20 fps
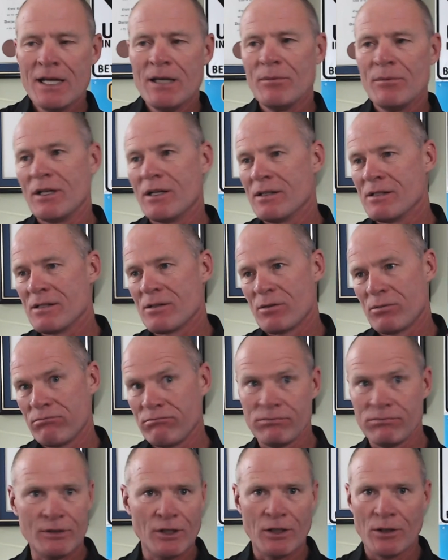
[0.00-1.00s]
because,
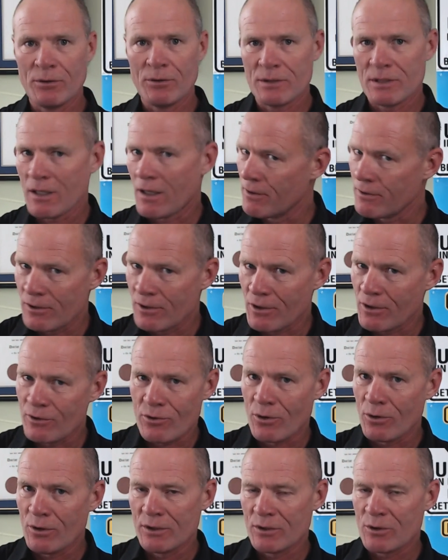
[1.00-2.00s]
you know, it's hard to
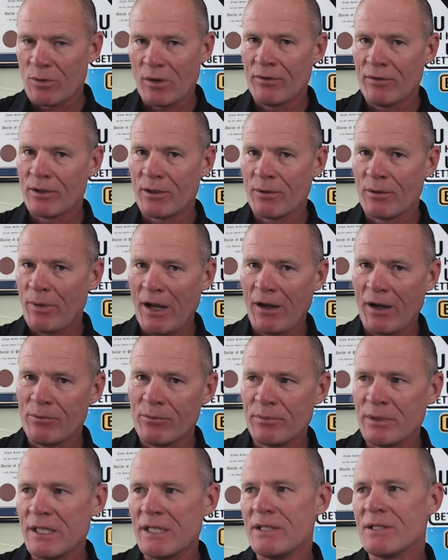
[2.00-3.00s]
control a
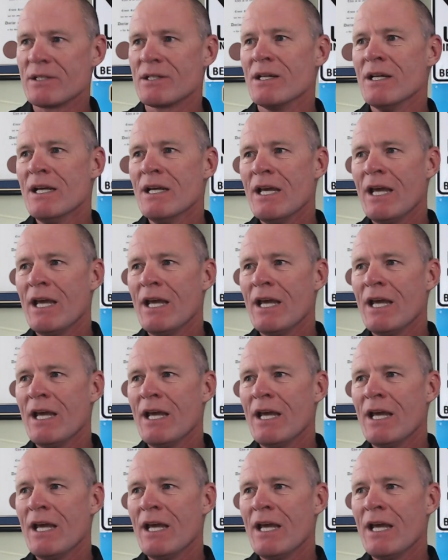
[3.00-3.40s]
1,200-pound beast.